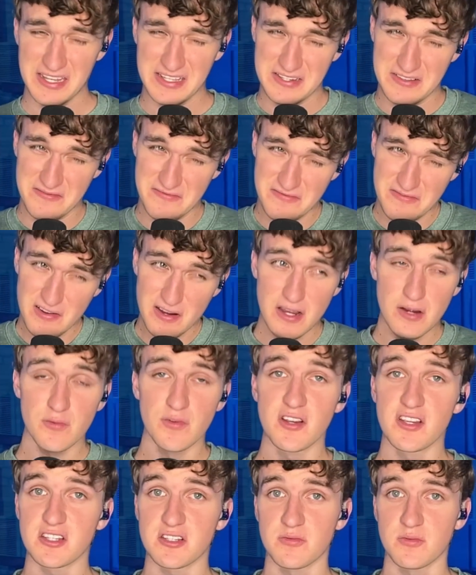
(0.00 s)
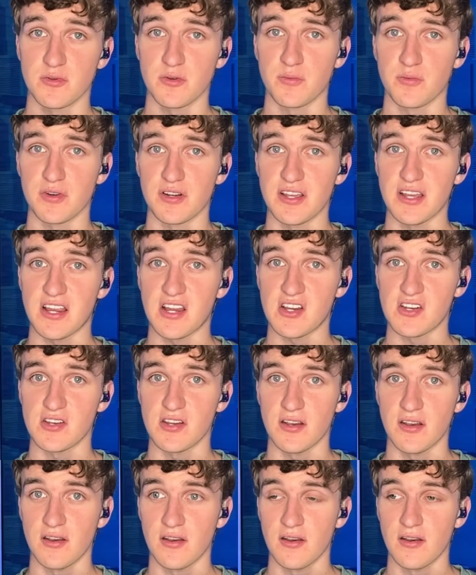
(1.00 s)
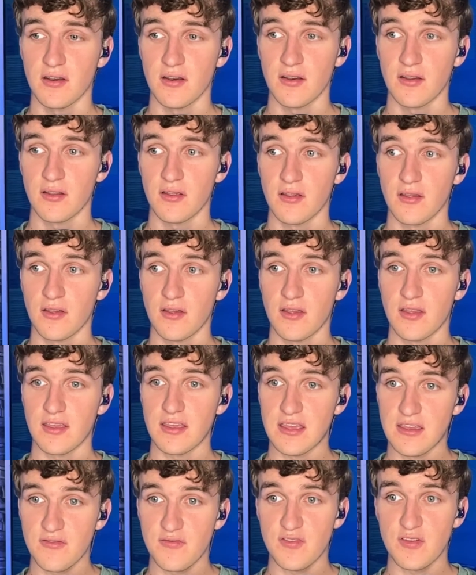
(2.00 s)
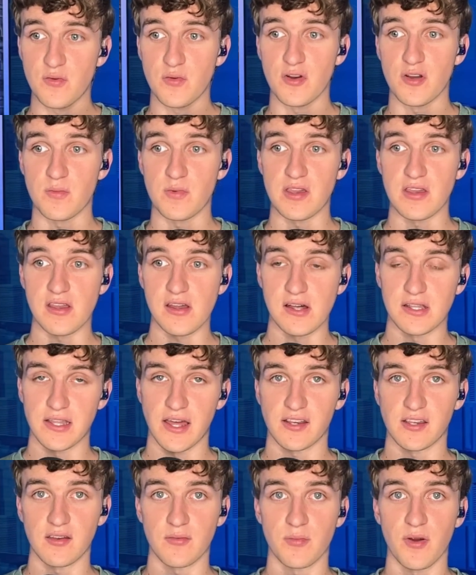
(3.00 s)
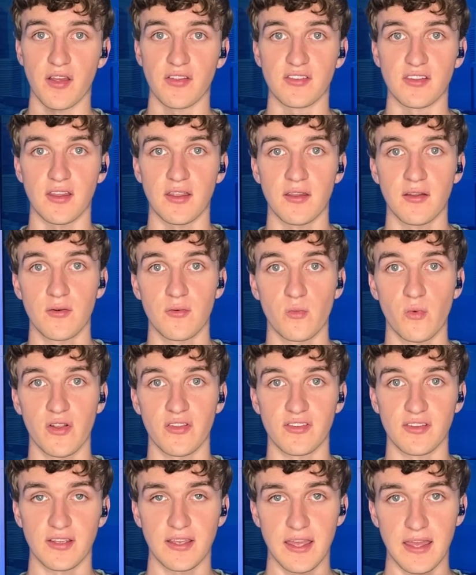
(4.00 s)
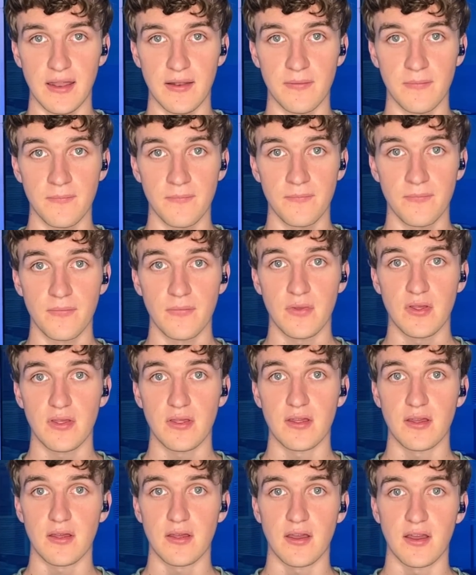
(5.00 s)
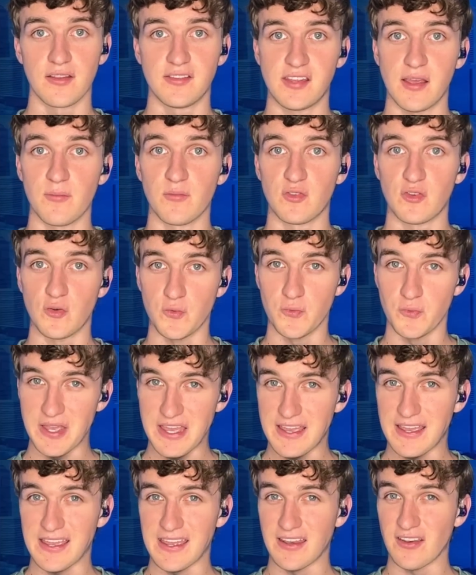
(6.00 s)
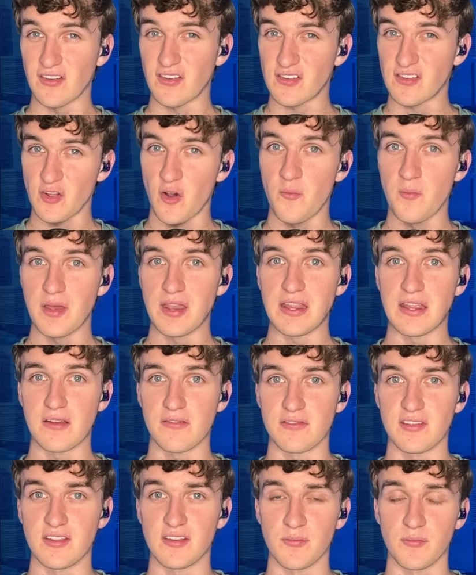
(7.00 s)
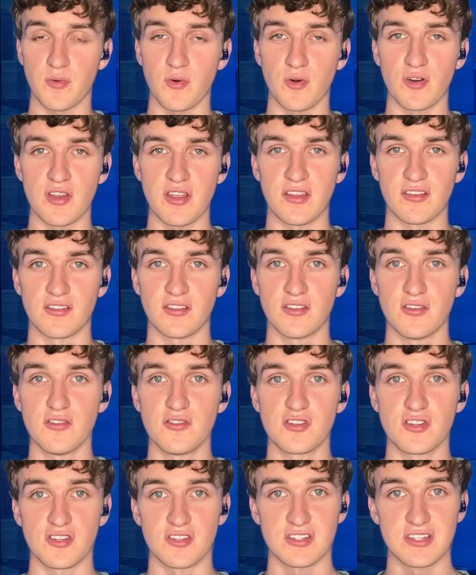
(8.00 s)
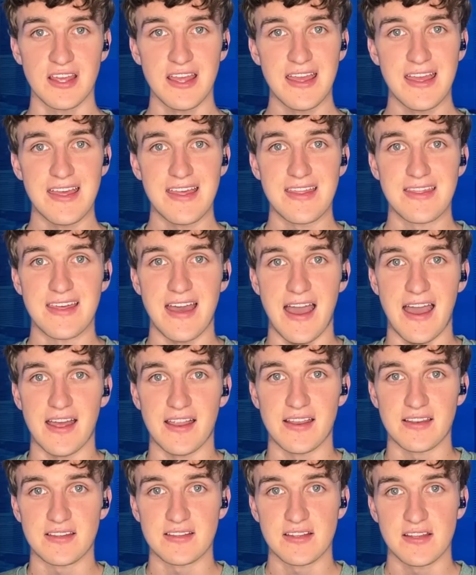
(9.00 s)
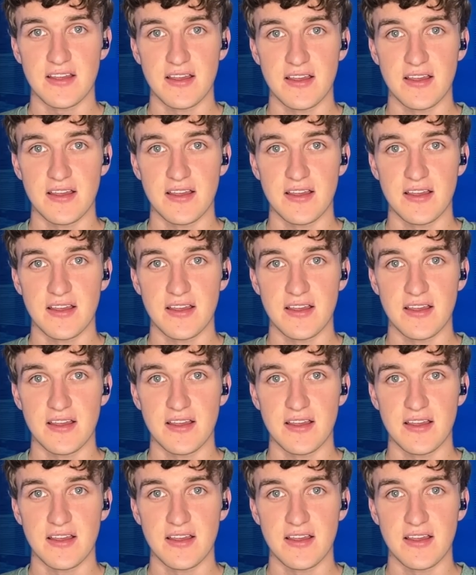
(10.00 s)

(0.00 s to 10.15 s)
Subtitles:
it's a very reasonable prediction, if he were to be elected president once again, attempt to weaken so many of these important institutions that